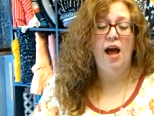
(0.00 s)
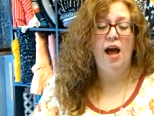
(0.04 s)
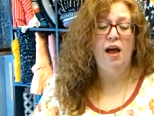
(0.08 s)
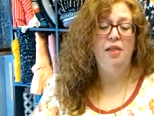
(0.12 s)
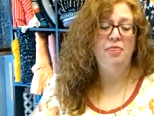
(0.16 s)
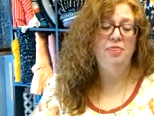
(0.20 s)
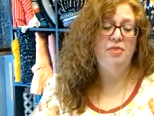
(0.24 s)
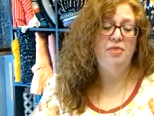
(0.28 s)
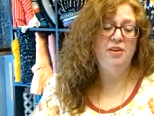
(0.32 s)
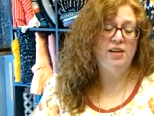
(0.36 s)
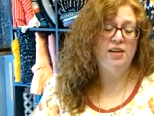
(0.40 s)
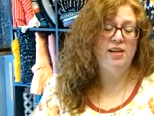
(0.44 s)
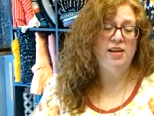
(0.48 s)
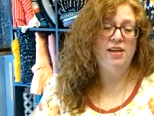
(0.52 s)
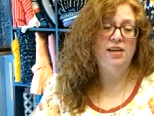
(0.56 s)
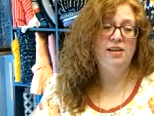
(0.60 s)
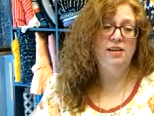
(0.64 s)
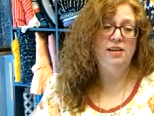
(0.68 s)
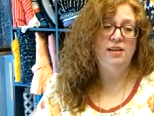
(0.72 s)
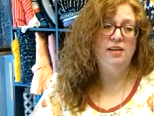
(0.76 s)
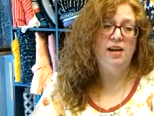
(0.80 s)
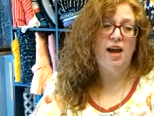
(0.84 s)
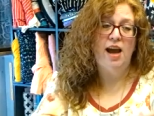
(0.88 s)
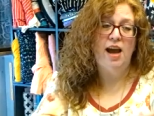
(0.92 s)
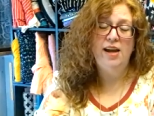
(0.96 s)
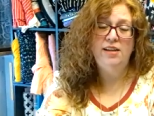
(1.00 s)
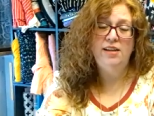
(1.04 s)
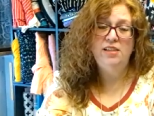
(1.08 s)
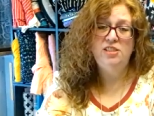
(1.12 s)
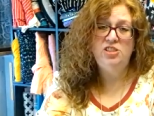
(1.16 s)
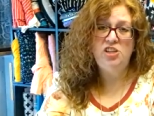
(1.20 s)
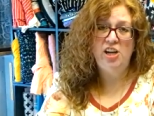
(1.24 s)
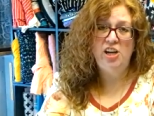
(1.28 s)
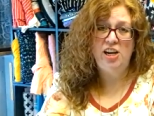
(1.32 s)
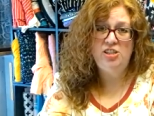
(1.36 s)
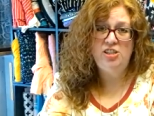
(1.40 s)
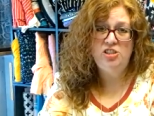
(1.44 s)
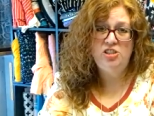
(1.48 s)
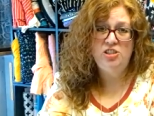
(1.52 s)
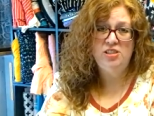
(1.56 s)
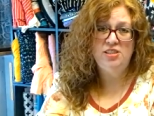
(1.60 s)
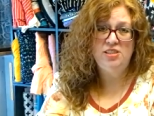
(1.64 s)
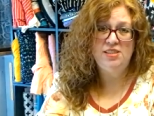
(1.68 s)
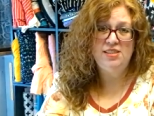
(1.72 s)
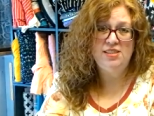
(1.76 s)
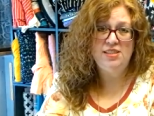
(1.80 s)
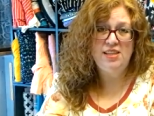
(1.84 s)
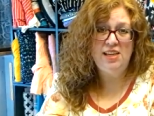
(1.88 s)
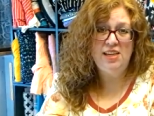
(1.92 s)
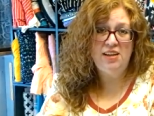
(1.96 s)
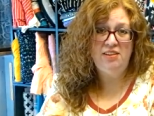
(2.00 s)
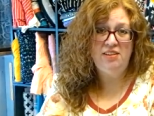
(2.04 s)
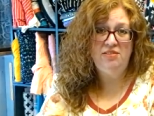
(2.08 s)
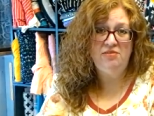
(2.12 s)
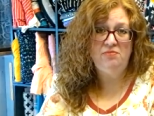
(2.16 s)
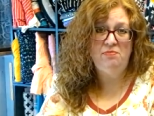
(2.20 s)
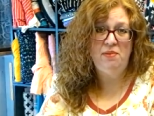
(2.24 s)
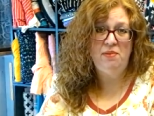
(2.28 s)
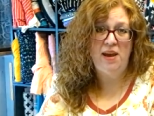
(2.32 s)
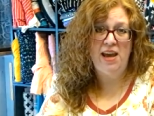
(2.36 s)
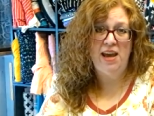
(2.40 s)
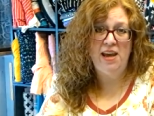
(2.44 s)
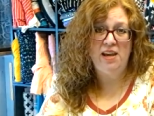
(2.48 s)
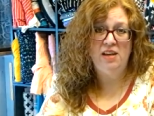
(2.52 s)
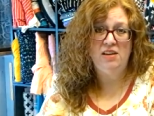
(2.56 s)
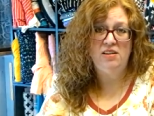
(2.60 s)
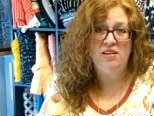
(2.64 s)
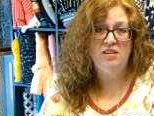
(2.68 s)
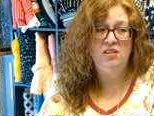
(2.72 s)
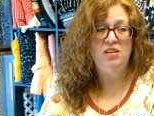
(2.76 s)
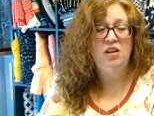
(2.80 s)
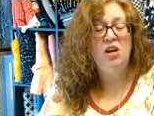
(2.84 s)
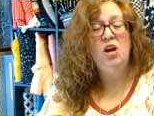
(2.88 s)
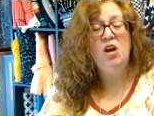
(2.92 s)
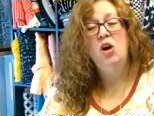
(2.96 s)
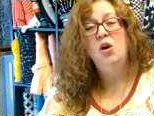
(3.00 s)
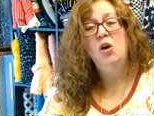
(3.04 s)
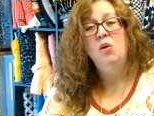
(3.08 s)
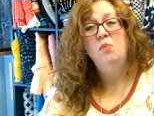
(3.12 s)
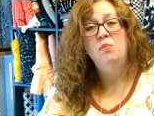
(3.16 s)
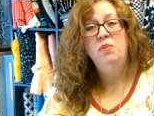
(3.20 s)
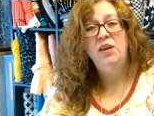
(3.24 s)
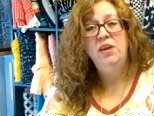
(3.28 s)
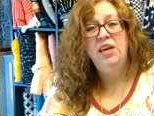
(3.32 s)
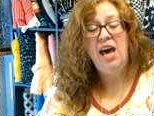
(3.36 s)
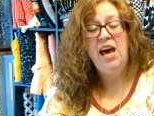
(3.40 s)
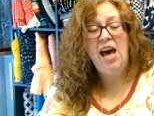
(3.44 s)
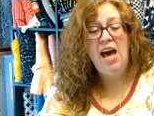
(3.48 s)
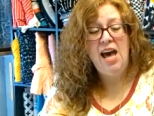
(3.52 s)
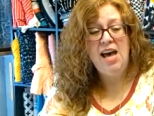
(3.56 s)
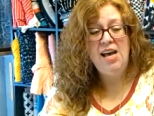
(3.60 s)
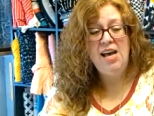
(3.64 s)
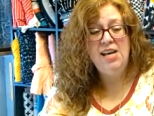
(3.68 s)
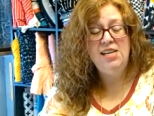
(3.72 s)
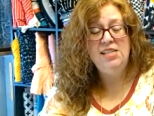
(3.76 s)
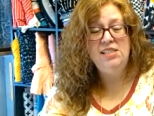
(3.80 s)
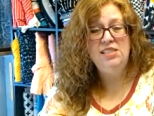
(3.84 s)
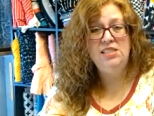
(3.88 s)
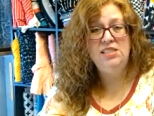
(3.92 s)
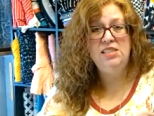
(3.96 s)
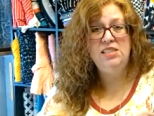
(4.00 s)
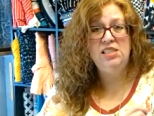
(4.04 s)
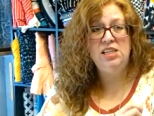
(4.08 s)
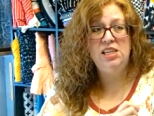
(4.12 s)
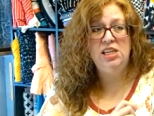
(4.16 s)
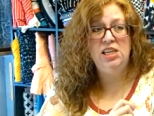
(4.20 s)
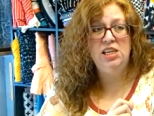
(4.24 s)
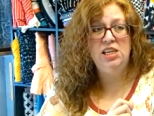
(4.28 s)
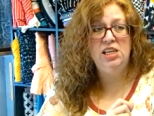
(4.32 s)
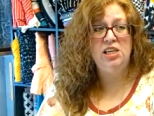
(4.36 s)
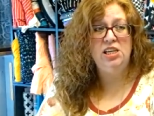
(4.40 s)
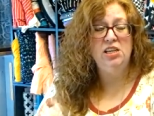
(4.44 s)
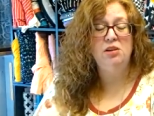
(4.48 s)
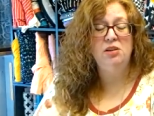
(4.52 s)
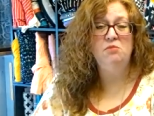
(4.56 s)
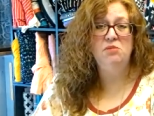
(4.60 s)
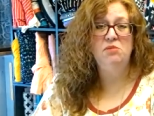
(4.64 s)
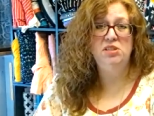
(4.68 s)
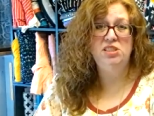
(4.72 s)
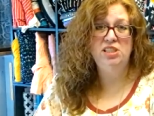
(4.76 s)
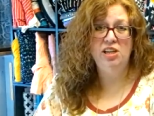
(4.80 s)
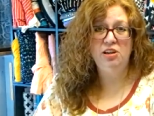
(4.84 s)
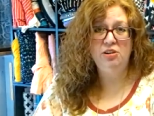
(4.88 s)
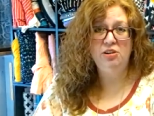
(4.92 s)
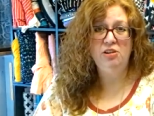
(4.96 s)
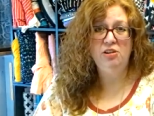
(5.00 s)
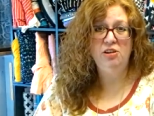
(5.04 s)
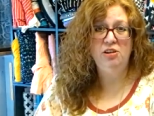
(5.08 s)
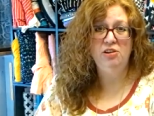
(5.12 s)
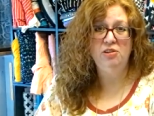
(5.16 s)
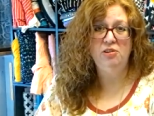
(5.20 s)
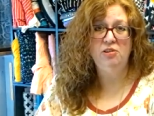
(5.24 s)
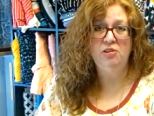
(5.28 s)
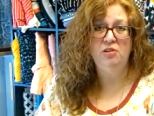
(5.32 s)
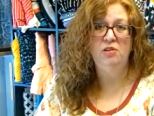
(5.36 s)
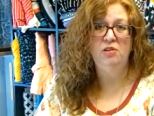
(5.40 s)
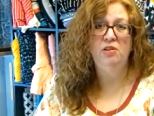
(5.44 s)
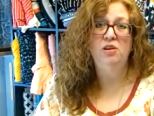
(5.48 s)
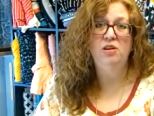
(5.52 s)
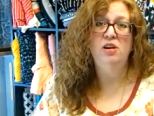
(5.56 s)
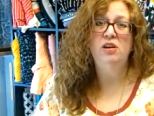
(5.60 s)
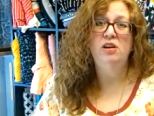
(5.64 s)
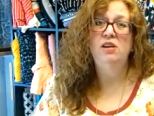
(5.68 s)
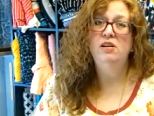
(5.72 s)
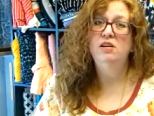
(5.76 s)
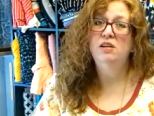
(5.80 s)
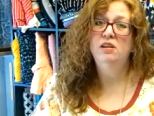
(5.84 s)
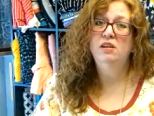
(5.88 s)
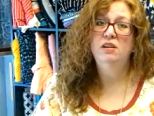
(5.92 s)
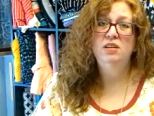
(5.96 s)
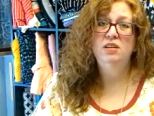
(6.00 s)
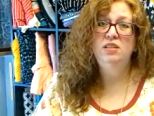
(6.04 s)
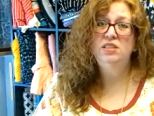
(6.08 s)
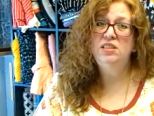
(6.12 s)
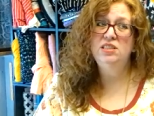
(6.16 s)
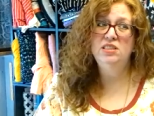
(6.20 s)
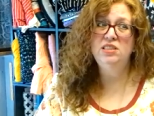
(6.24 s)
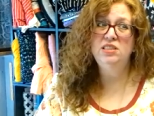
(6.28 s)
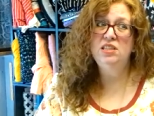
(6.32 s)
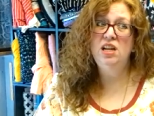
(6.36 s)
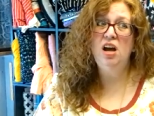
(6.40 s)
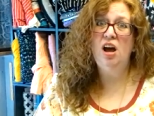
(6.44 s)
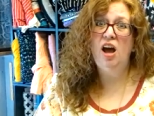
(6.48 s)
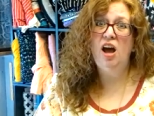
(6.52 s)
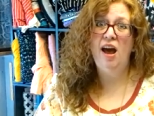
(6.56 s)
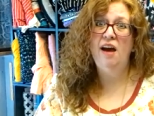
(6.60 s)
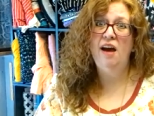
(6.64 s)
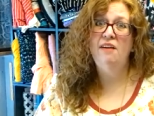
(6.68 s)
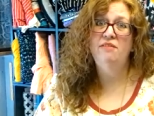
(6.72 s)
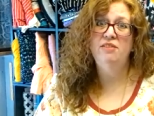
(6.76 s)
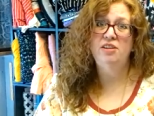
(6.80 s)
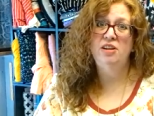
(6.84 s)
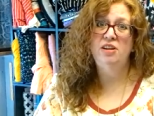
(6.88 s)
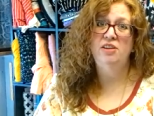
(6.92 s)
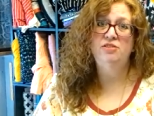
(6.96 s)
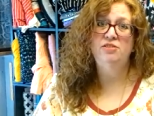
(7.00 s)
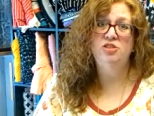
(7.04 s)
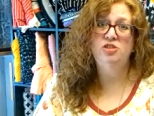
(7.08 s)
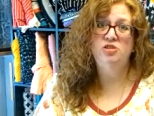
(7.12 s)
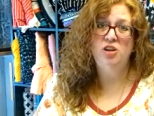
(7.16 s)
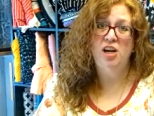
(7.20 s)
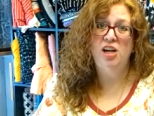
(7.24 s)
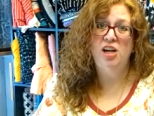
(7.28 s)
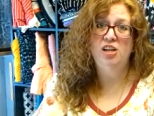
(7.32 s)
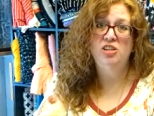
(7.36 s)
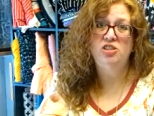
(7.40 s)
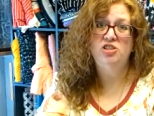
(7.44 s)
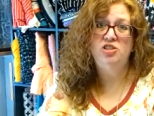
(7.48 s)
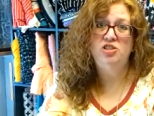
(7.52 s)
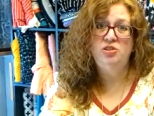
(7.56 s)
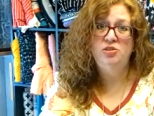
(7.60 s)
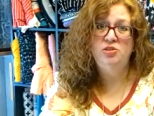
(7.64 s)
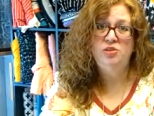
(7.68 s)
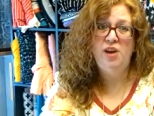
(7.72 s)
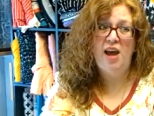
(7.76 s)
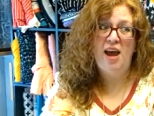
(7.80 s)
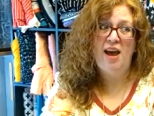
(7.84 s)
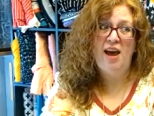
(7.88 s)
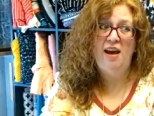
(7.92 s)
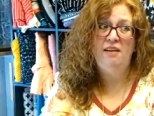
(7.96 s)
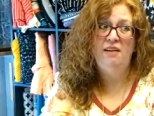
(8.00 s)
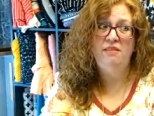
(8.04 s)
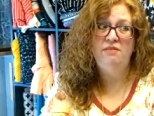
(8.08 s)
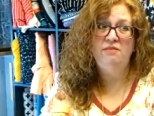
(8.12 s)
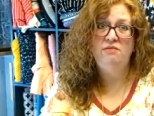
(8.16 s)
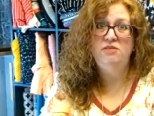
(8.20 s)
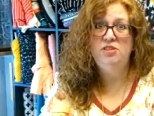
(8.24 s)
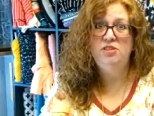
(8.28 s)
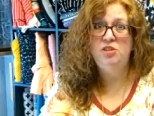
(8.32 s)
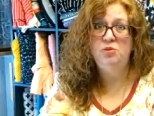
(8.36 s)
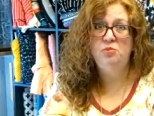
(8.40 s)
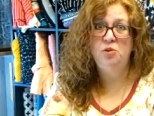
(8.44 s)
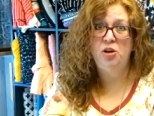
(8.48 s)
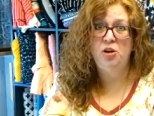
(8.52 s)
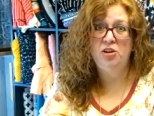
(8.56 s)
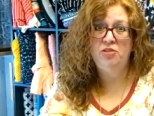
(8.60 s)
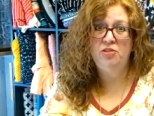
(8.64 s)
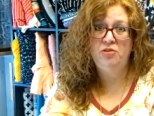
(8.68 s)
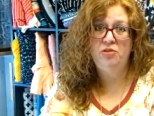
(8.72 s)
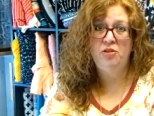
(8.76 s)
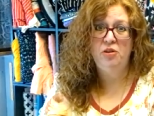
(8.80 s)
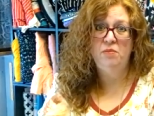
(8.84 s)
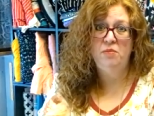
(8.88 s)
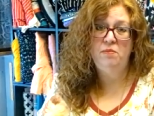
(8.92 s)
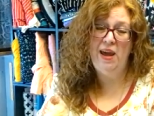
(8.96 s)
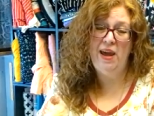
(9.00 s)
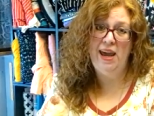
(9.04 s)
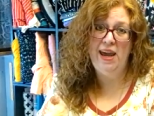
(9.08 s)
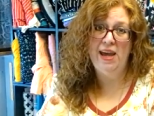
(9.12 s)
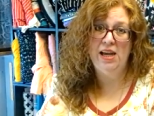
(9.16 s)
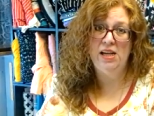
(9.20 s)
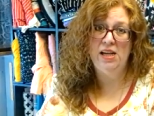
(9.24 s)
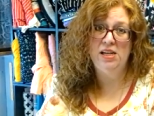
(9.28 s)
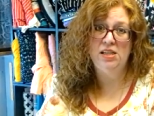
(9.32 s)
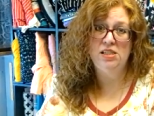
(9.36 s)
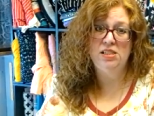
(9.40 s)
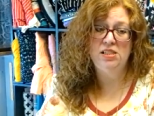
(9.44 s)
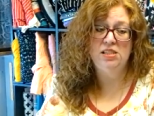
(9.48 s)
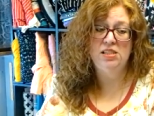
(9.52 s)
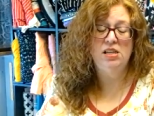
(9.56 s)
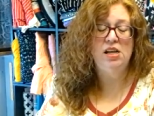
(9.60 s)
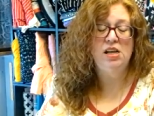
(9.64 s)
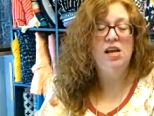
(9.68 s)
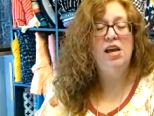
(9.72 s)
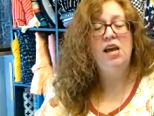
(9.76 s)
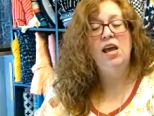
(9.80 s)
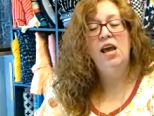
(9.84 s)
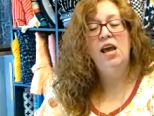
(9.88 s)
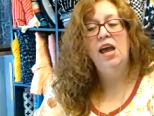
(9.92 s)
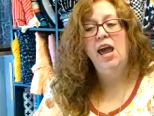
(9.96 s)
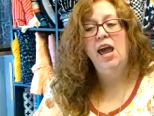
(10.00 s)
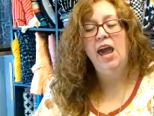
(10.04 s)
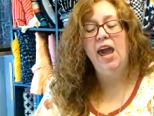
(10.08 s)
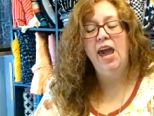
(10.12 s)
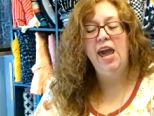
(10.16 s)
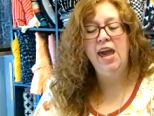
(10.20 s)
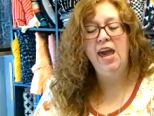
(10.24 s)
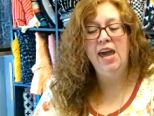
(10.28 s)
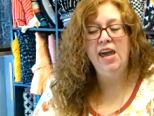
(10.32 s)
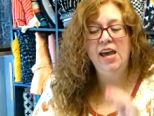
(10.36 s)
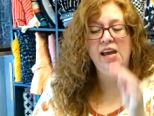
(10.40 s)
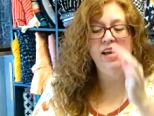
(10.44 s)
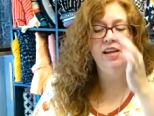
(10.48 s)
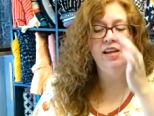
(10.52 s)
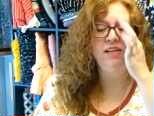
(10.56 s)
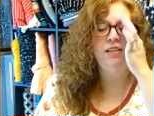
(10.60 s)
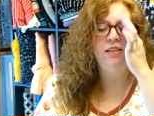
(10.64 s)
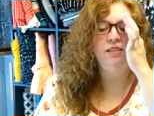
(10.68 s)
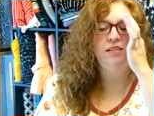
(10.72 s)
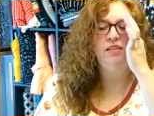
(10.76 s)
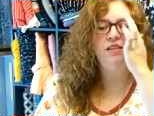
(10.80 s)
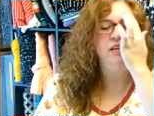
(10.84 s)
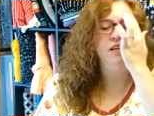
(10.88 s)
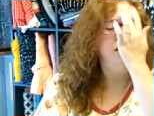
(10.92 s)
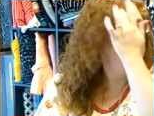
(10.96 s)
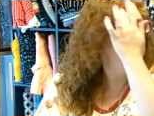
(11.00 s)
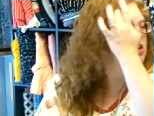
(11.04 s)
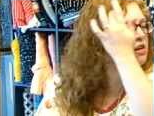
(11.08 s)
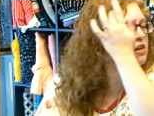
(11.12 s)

The I had to change the sleeve band because the material does not have enough stretch to have to work for a band. And